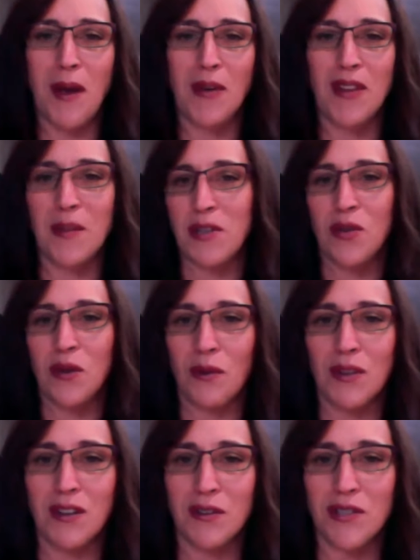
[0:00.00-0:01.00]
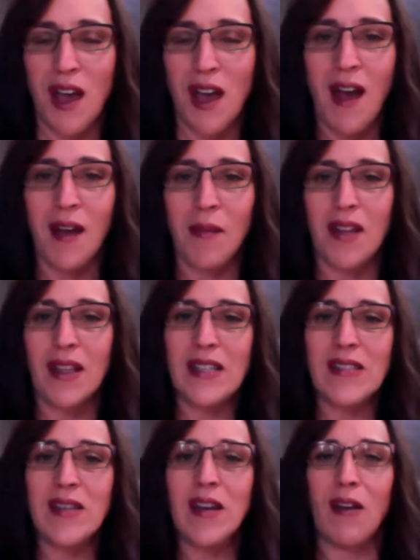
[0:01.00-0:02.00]
they've been doing with their time and
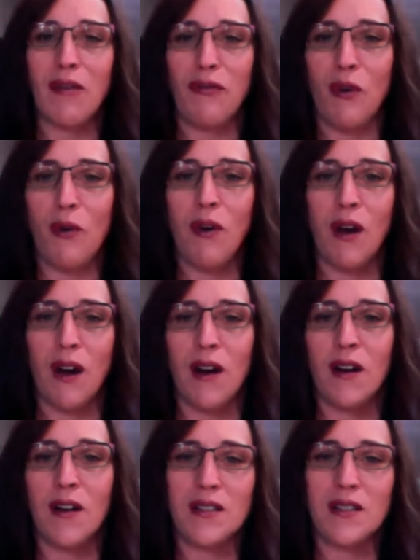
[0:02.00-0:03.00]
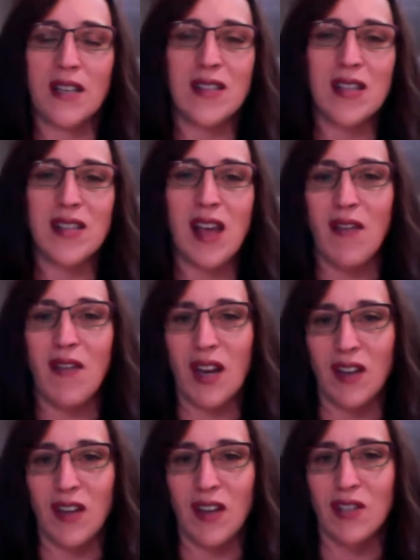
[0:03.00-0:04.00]
listening for, does this have
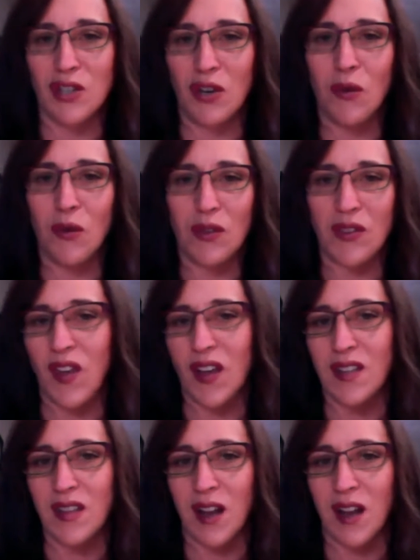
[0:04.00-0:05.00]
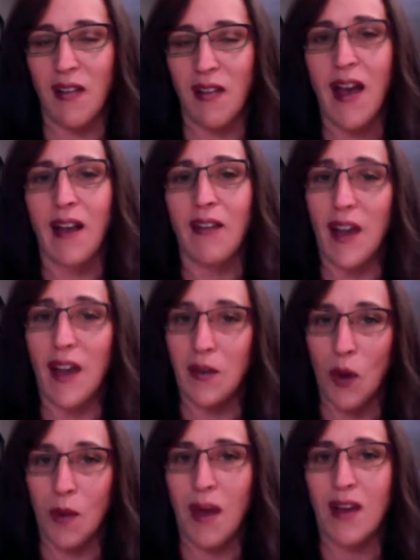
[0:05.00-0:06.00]
anything to do with the things that I like? Like
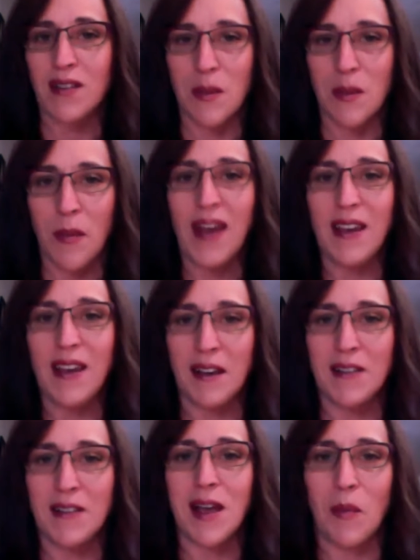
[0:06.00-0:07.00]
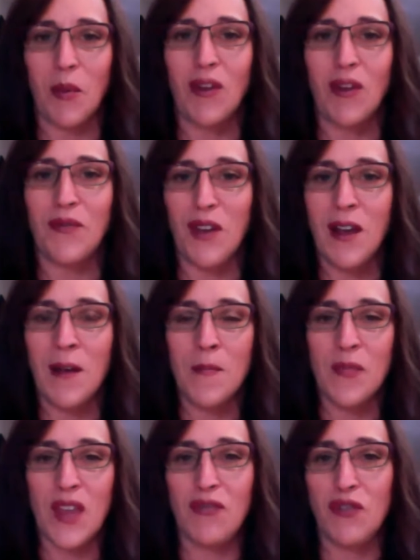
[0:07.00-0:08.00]
going back to the biking example,
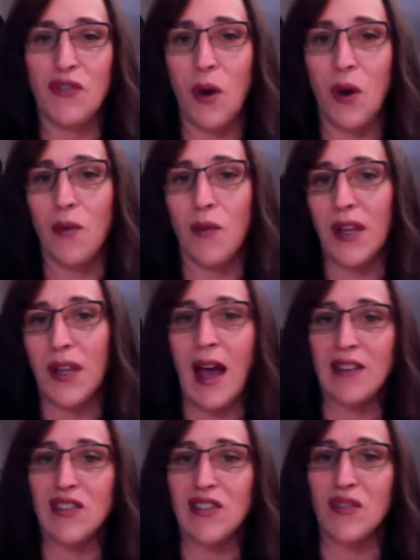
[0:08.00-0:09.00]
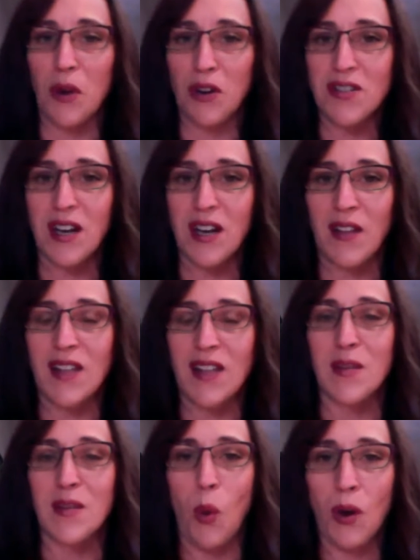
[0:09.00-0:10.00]
if you are a really active person and that's
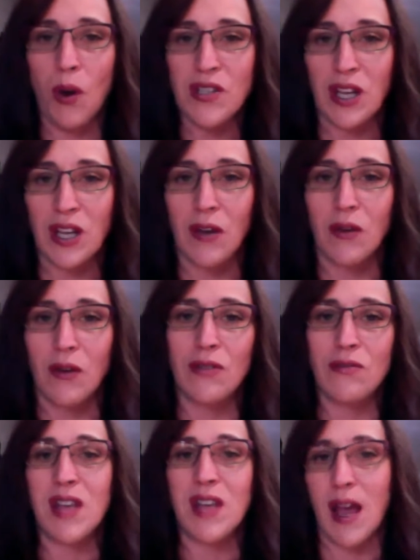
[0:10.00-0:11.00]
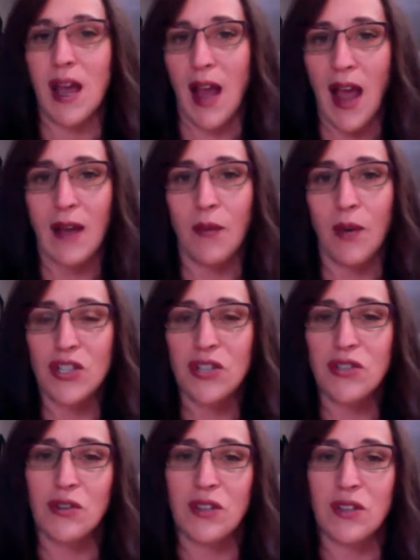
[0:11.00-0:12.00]
important to you, and you say, hey, what did
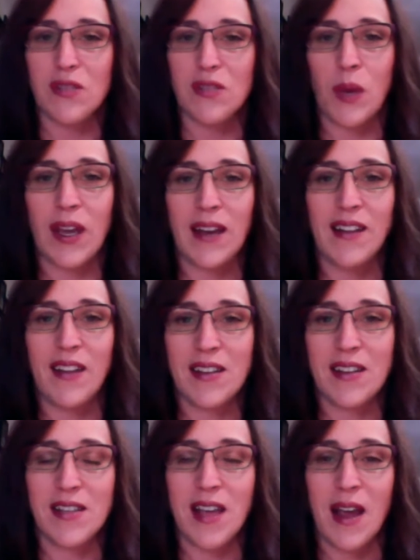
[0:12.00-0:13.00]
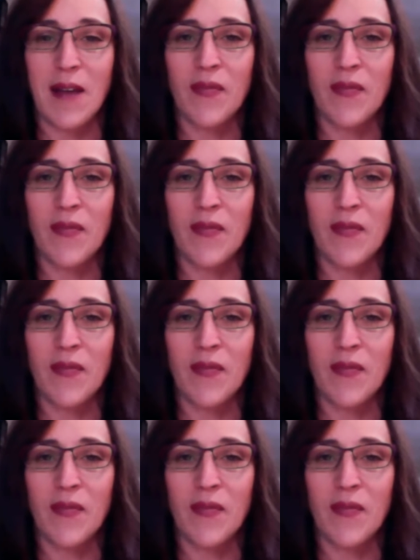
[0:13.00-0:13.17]
you do this weekend? And they say,